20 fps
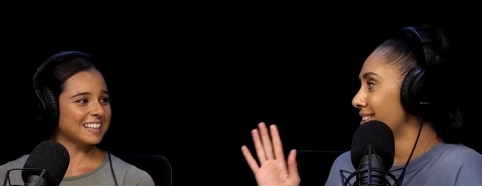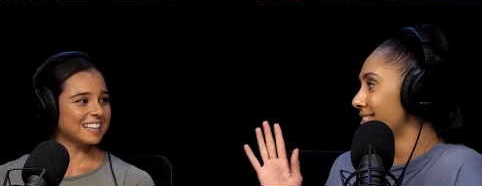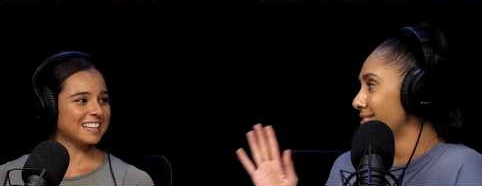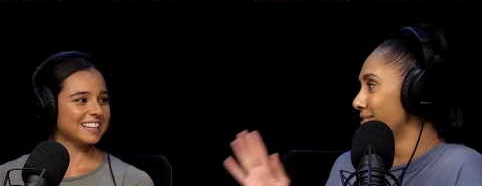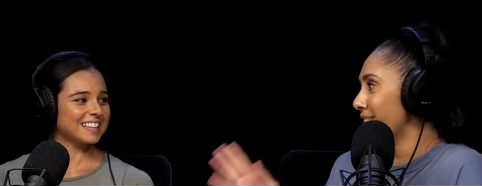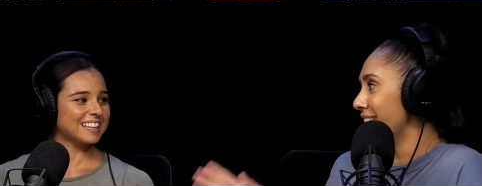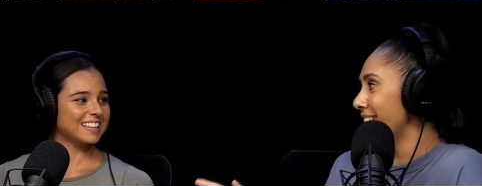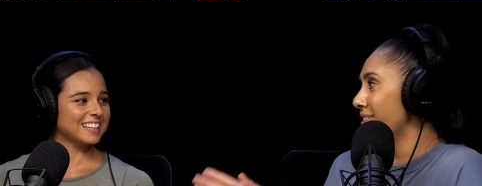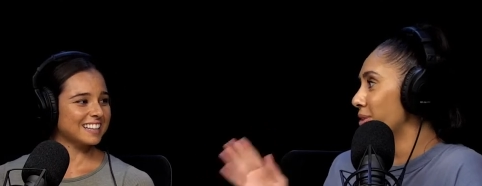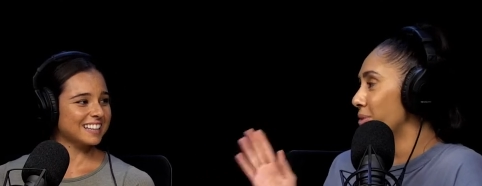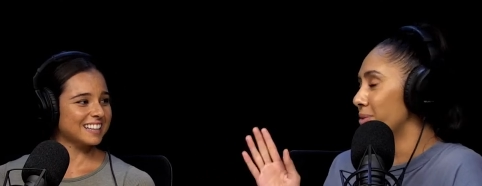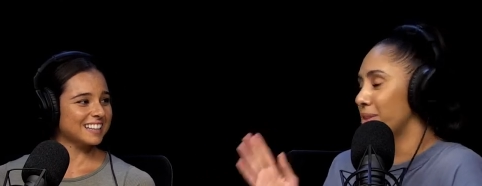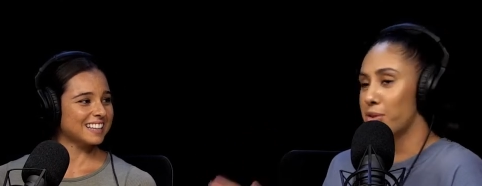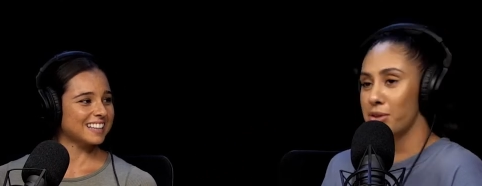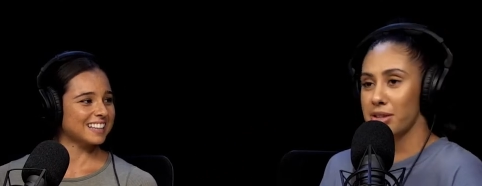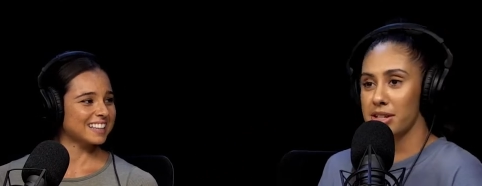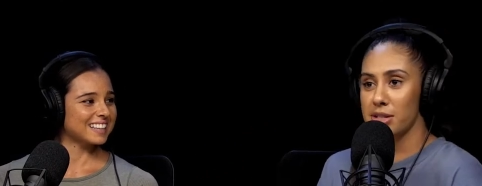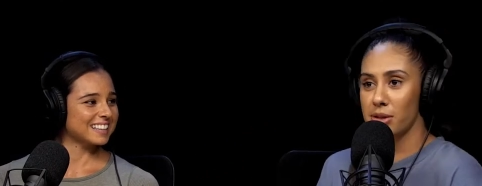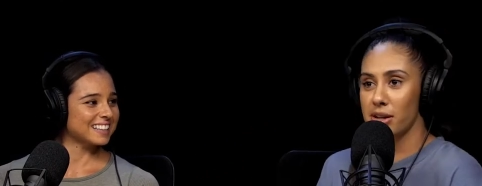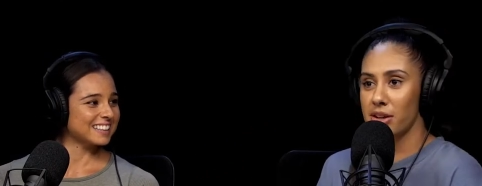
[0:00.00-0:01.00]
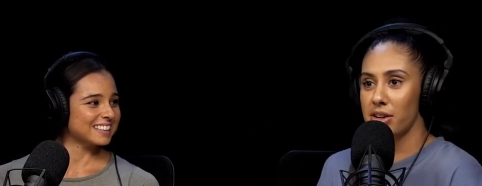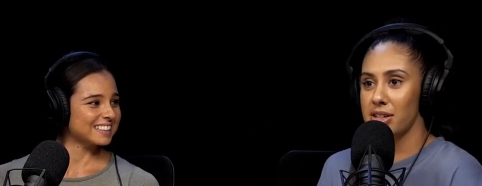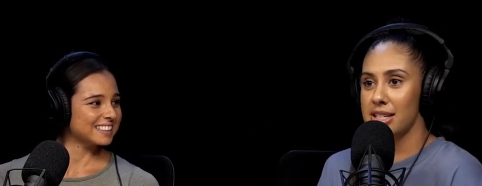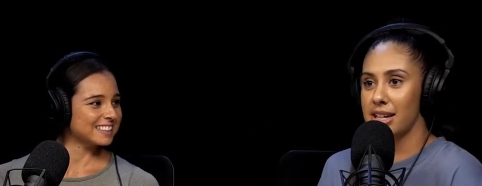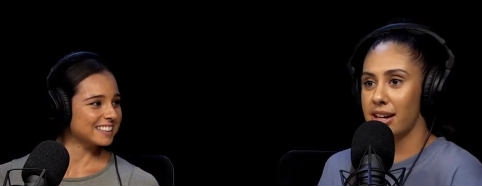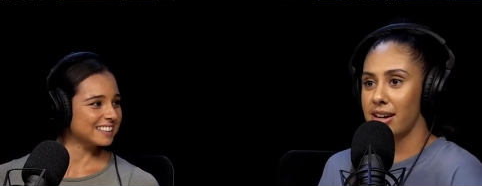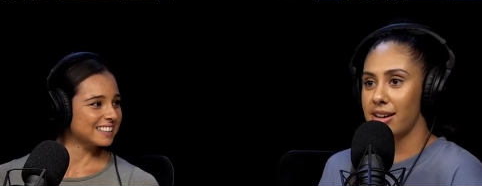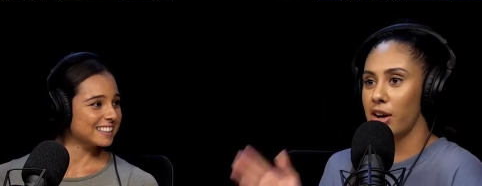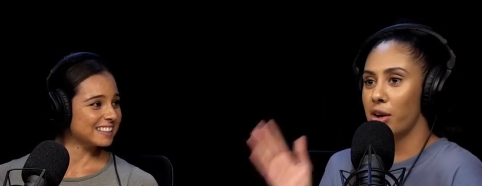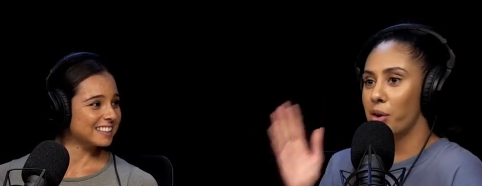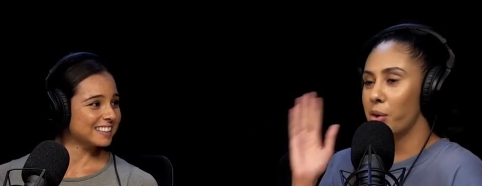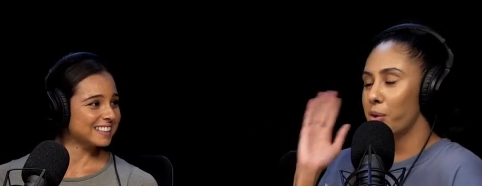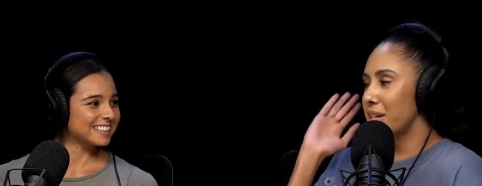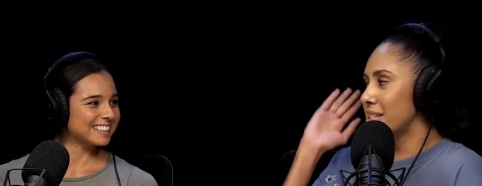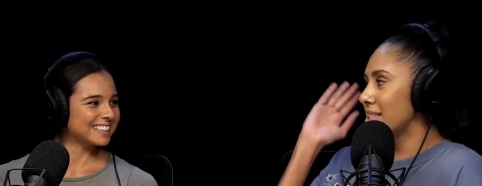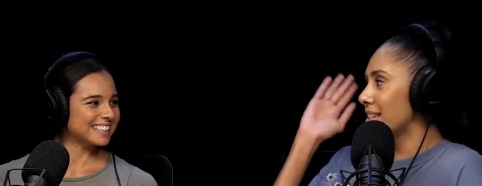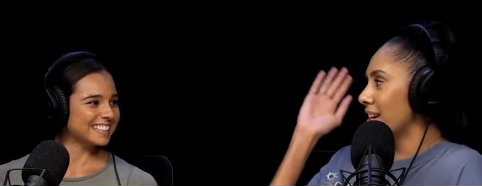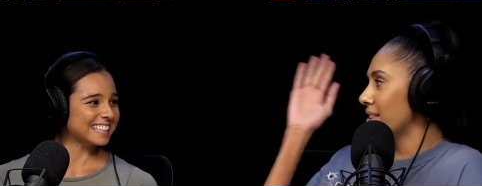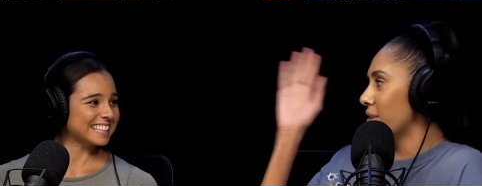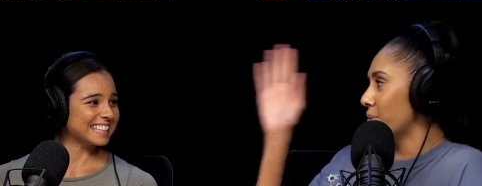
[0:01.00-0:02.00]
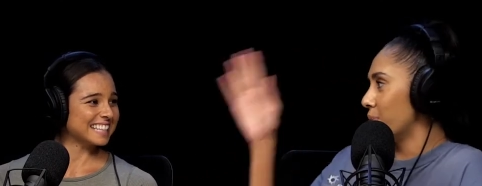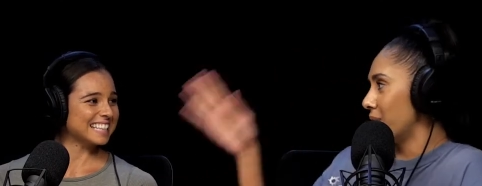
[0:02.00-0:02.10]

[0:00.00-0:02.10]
Speaker 1: when we walk into a hotel, I always get the